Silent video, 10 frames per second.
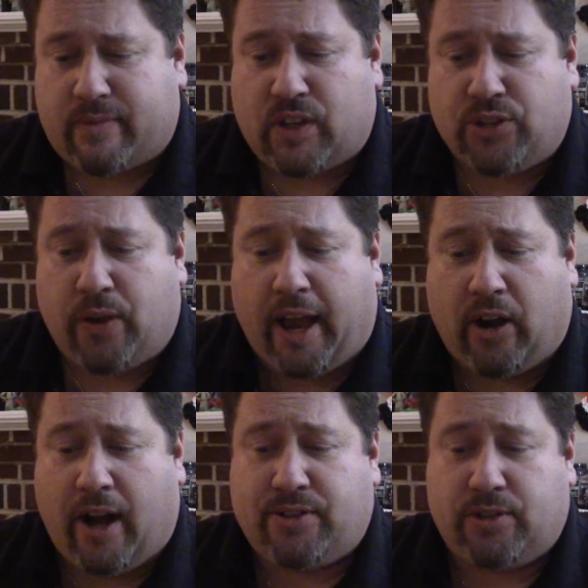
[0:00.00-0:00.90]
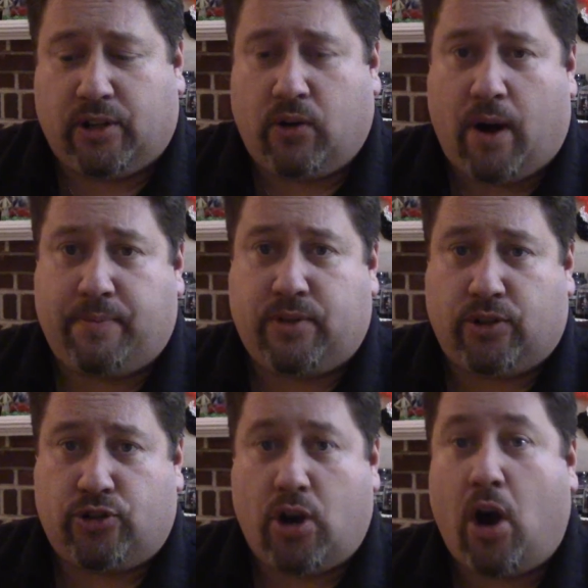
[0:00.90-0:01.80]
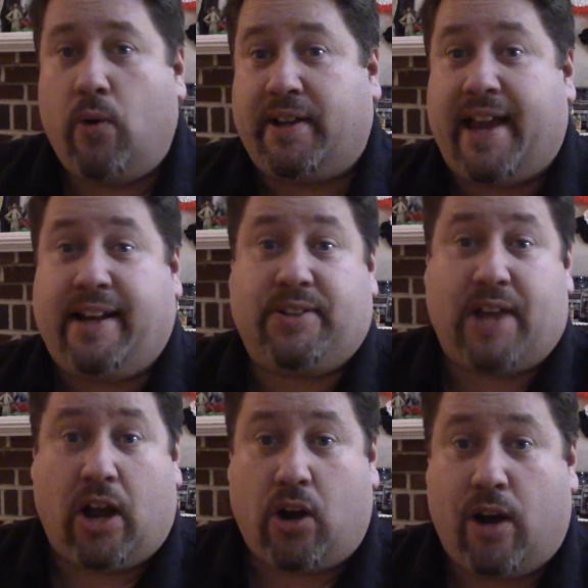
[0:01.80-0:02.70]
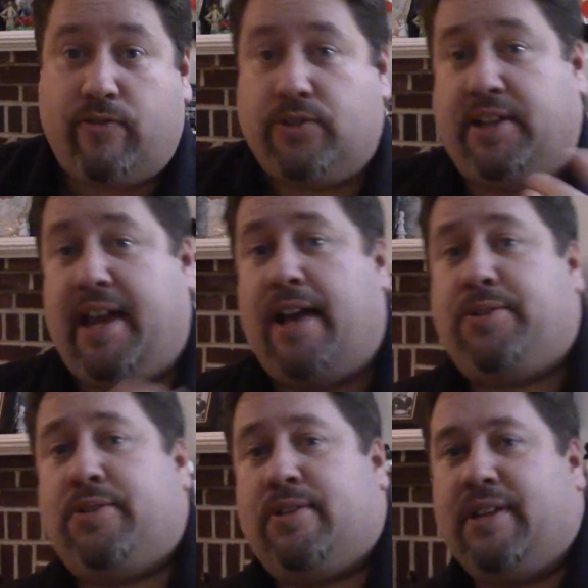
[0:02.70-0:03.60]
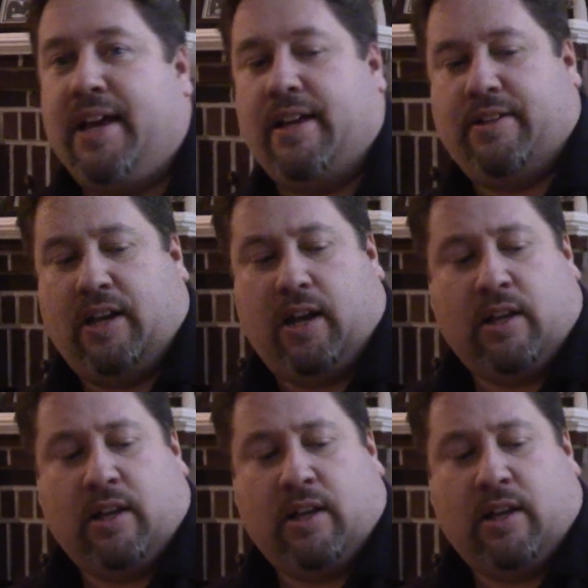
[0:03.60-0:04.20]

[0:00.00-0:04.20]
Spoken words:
So I got to go up to the show, and Katie Sackhoff was a guest, and